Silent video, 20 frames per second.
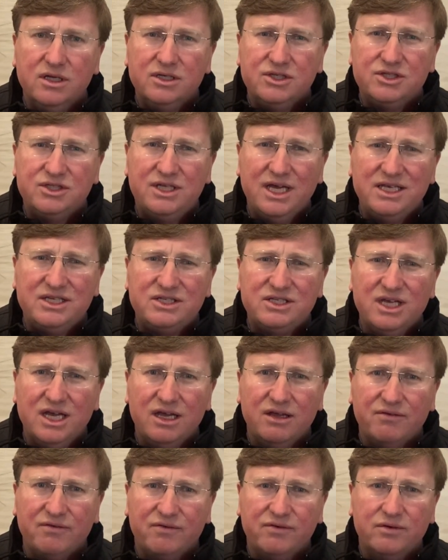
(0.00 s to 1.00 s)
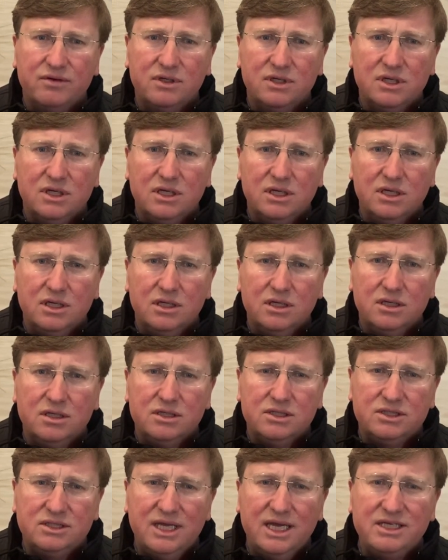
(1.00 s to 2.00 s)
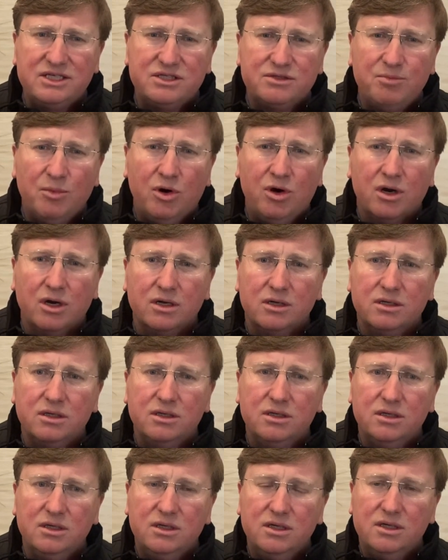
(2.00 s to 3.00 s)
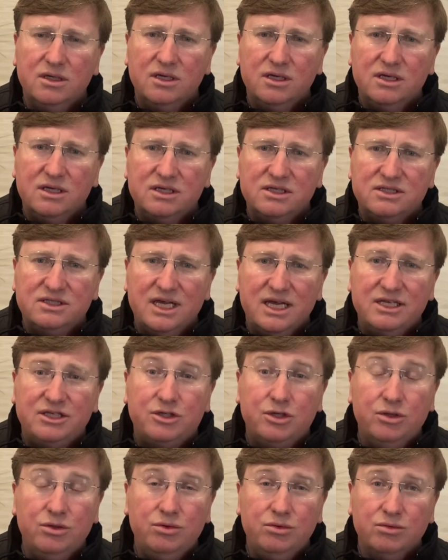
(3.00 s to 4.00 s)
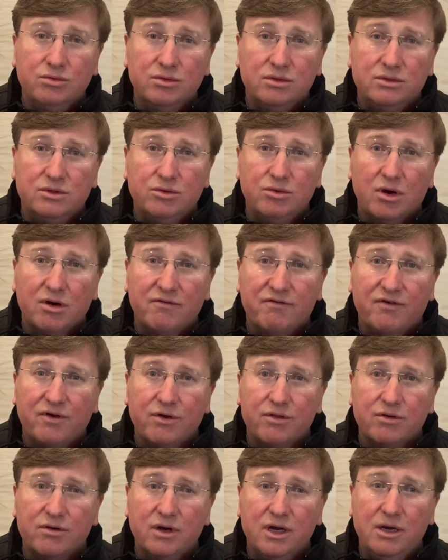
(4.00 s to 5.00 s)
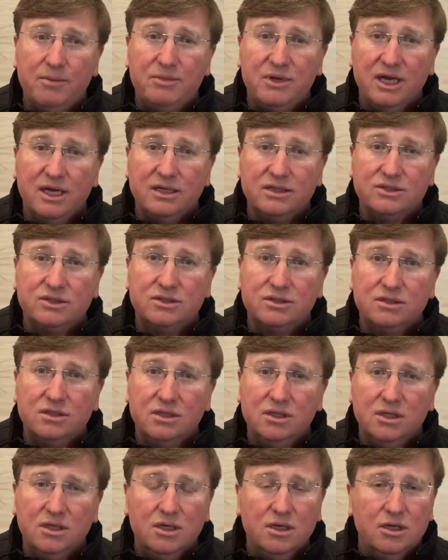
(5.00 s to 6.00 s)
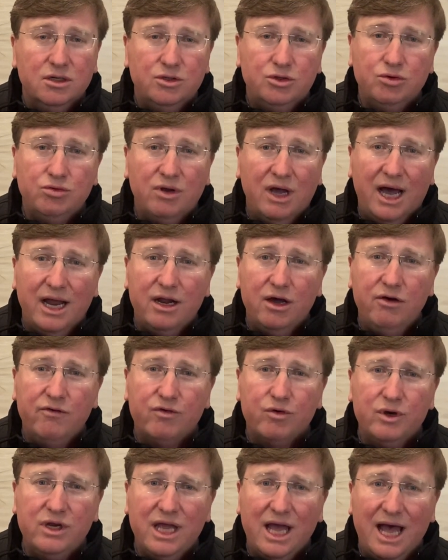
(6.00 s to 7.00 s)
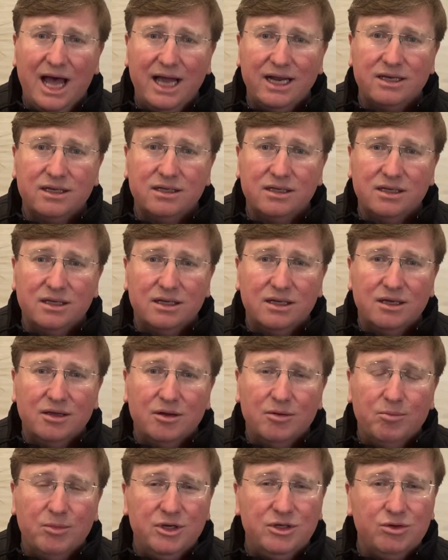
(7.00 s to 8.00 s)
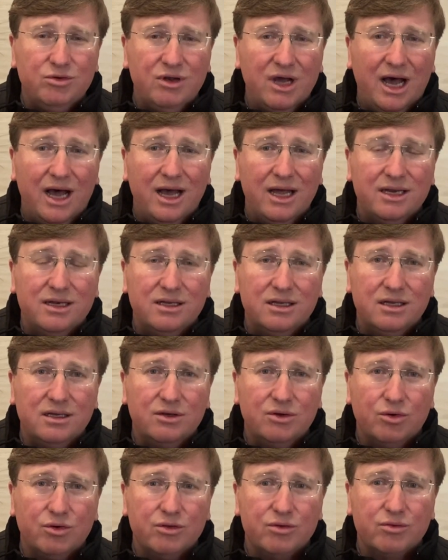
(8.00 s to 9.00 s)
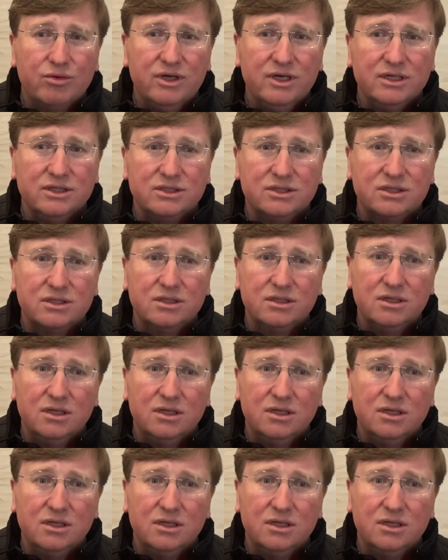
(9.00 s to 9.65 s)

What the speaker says: Stay safe. Stay smart. Stay tuned to our further updates. Do not overreact, but do not ignore the risk.